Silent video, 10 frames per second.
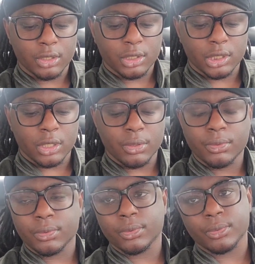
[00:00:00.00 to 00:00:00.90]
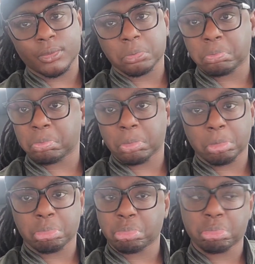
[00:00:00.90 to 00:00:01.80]
So,
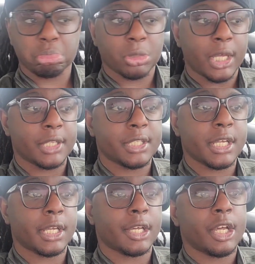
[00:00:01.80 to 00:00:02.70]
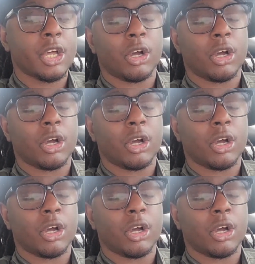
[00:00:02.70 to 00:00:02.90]
gotta take it.